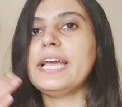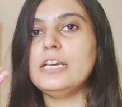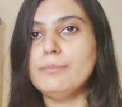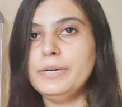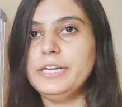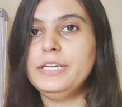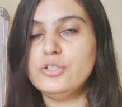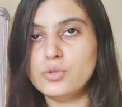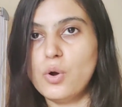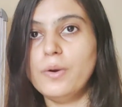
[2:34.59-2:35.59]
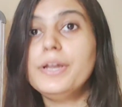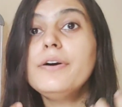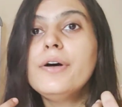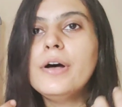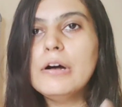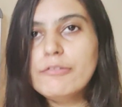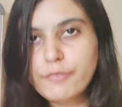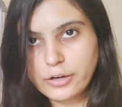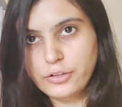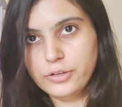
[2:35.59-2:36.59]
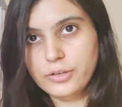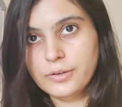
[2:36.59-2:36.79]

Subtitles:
can be dissolved further.